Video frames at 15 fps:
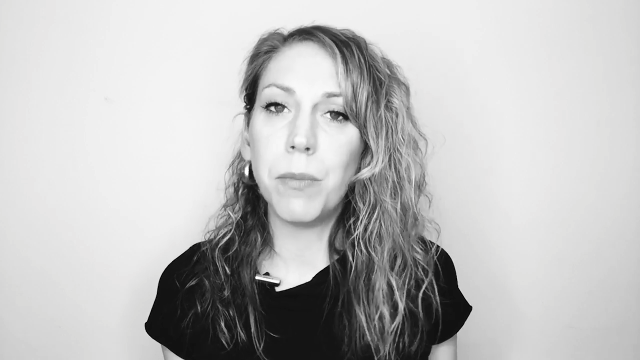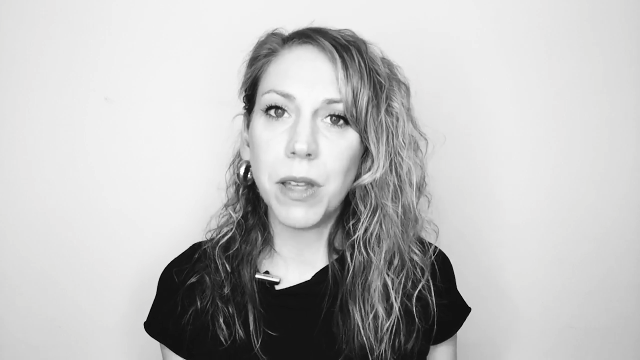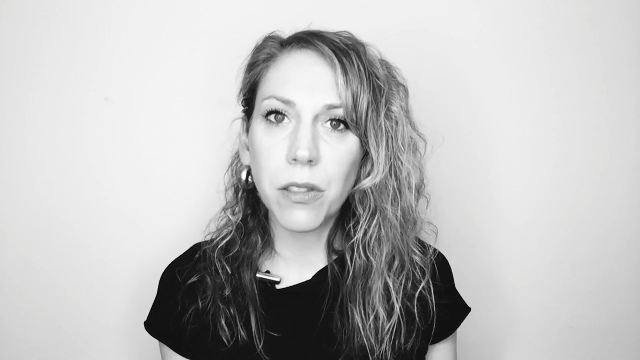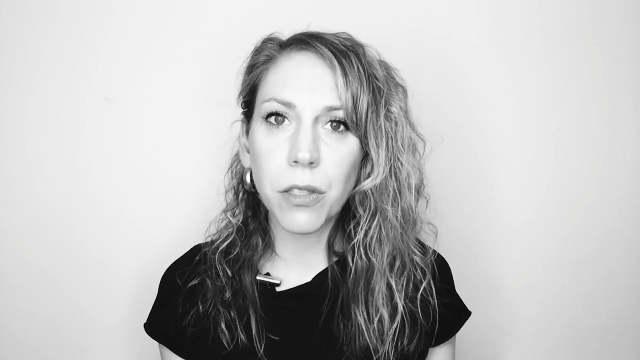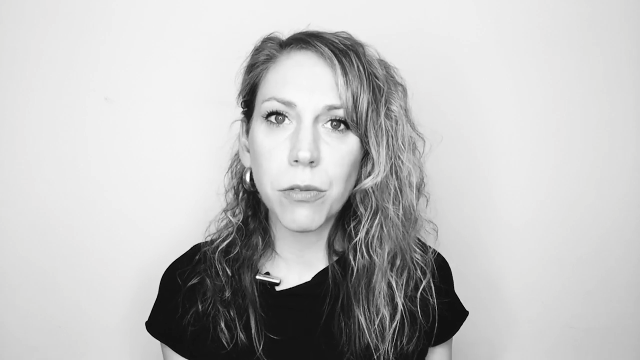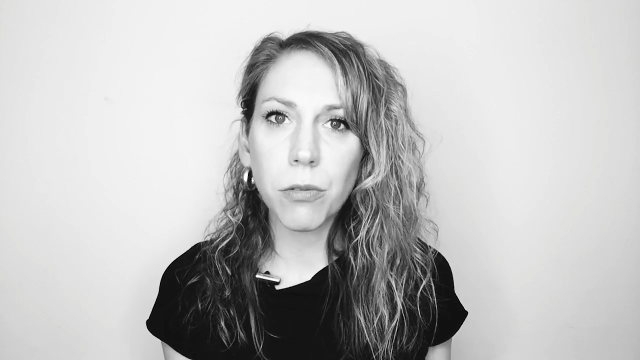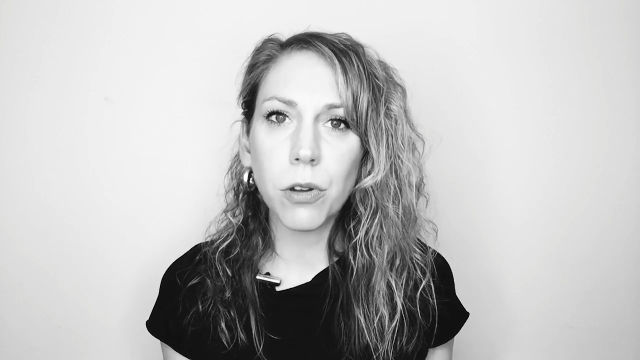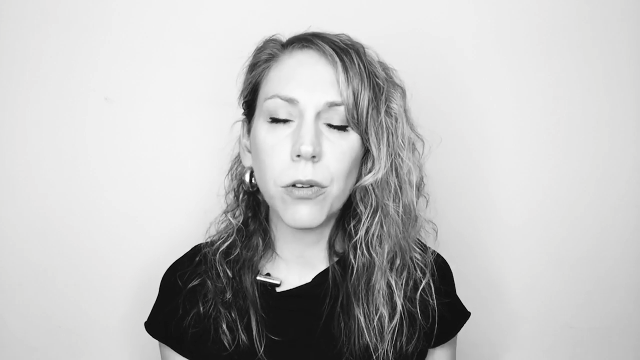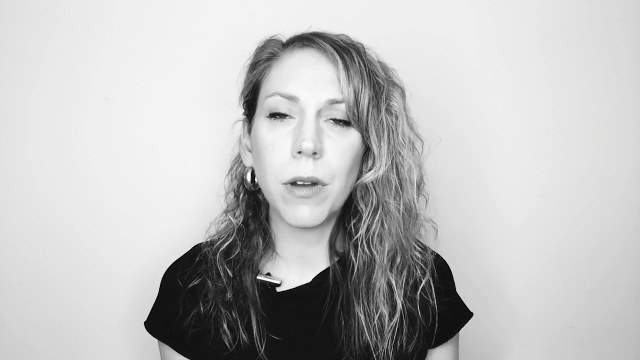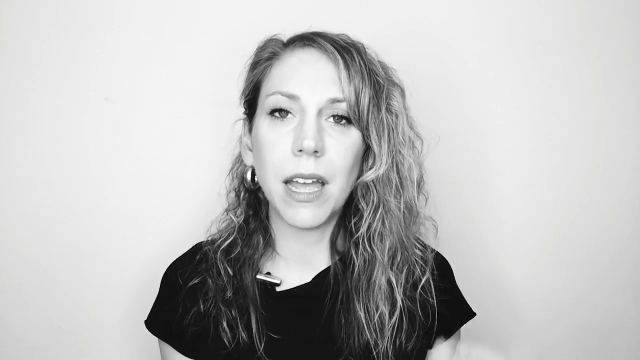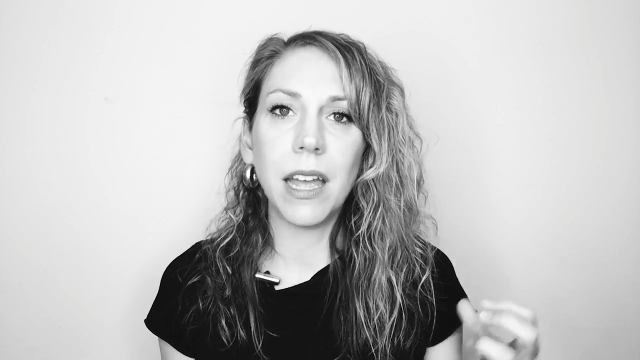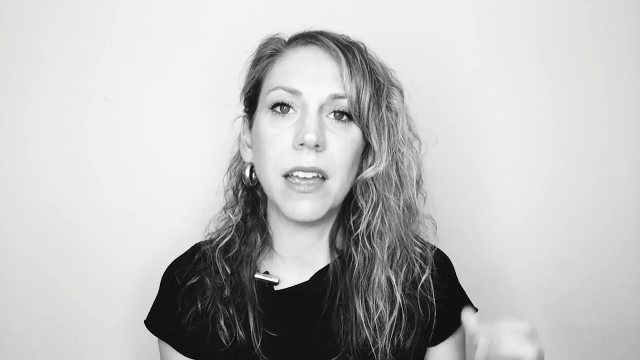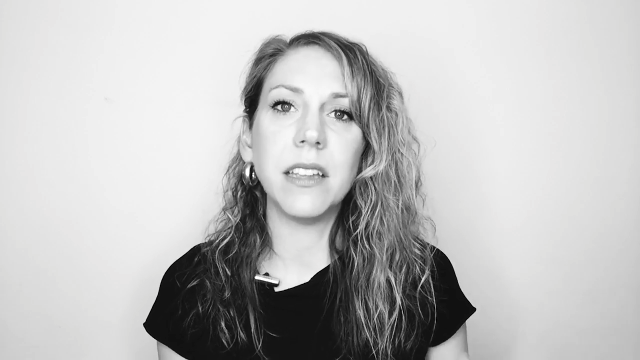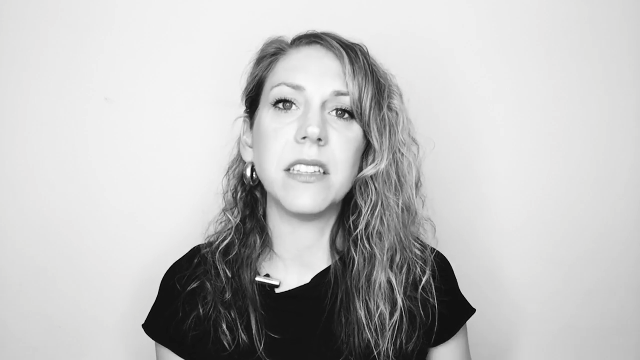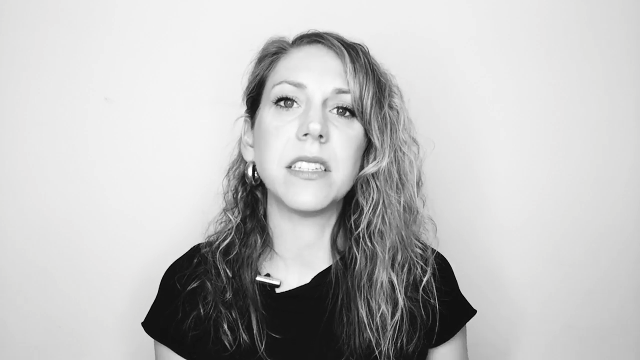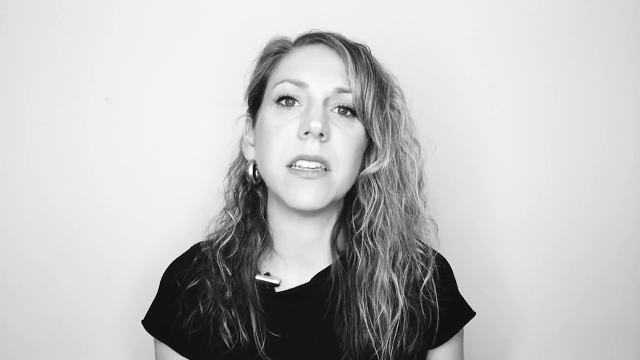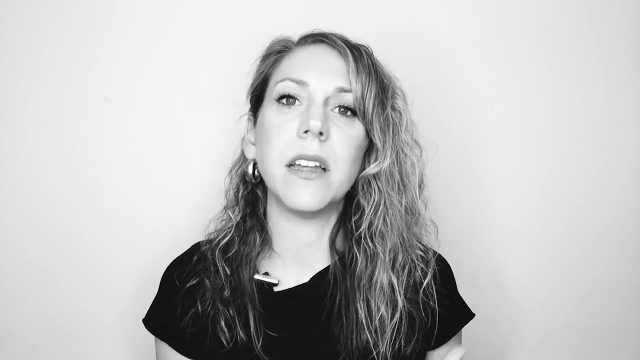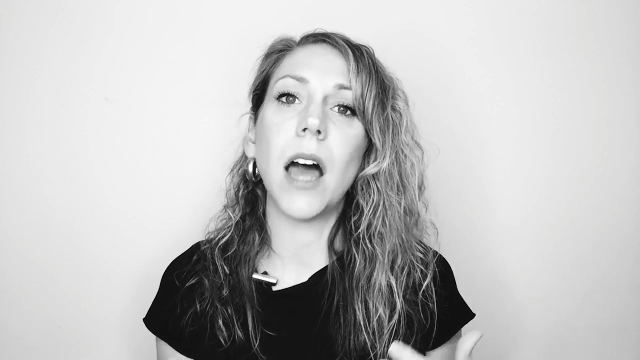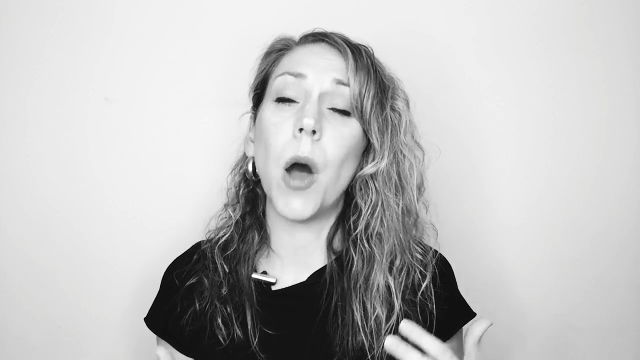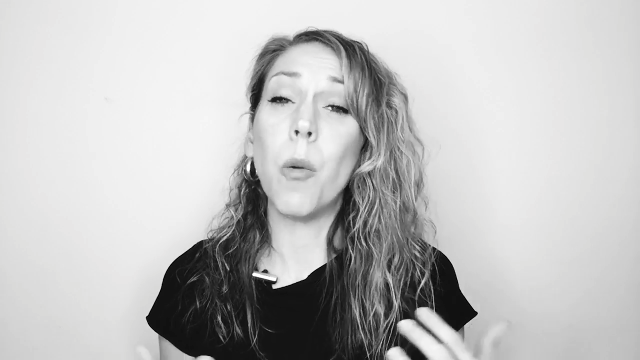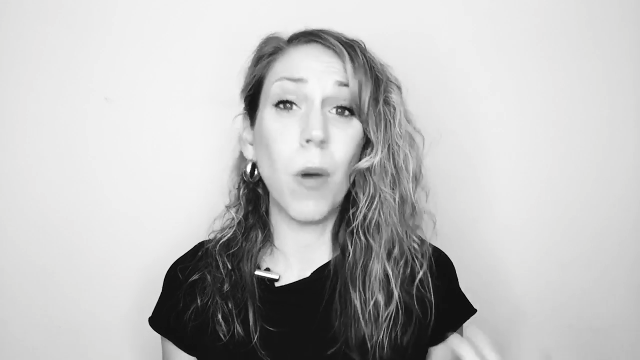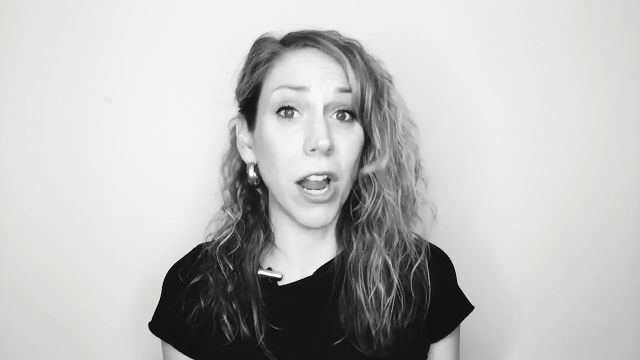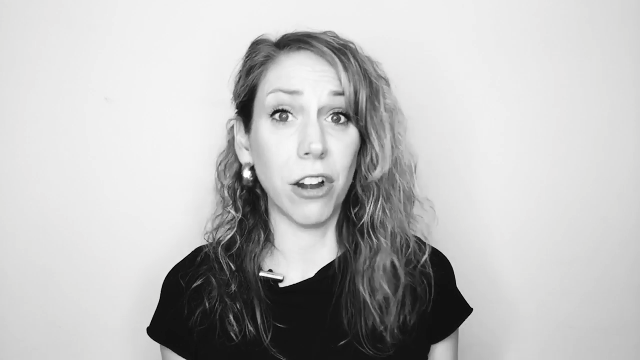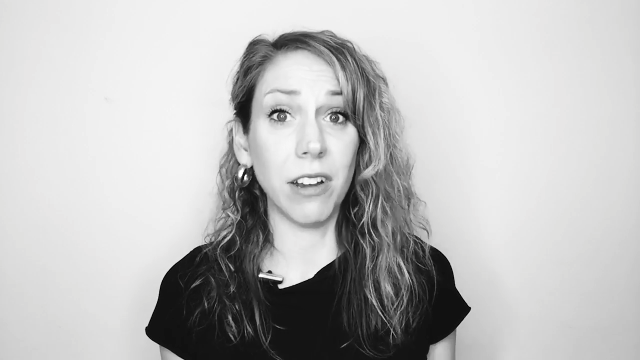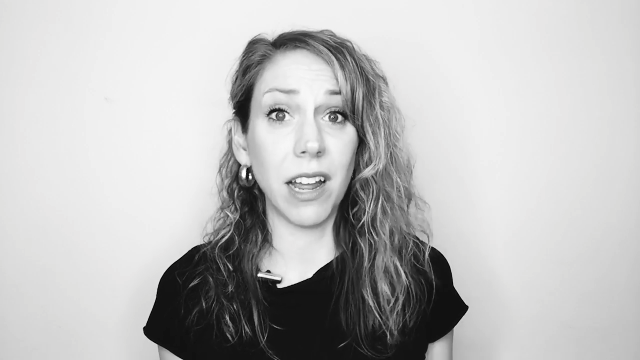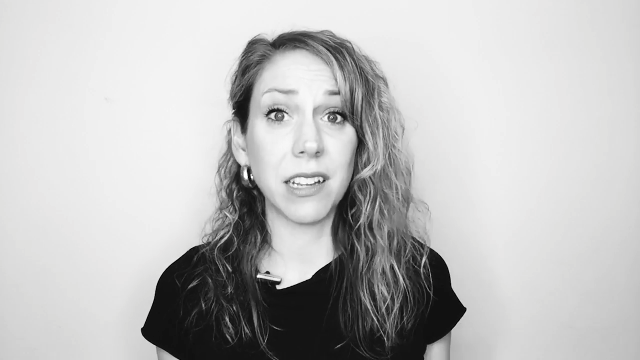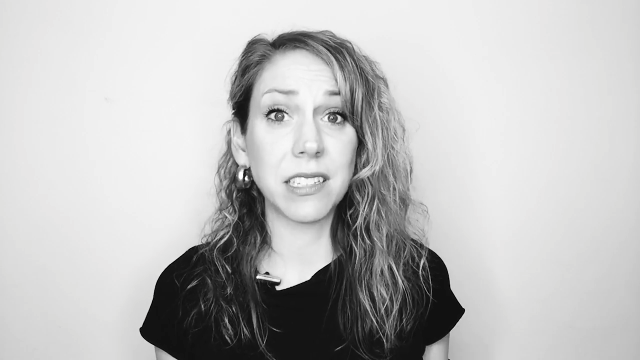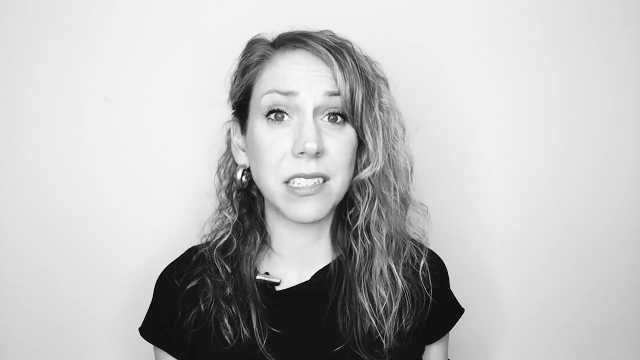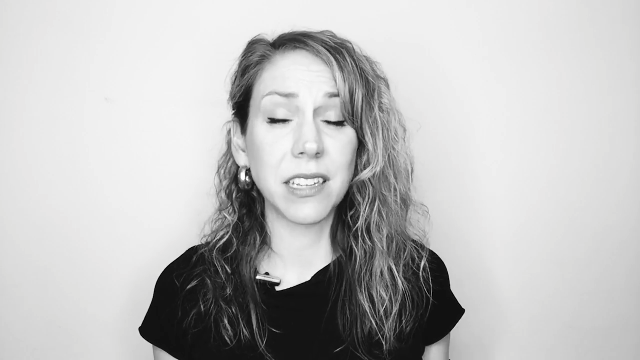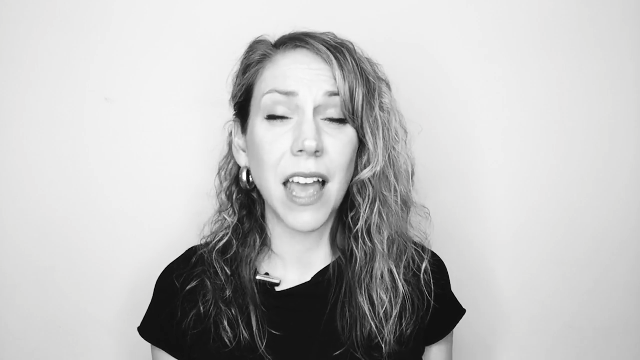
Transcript: been through is awareness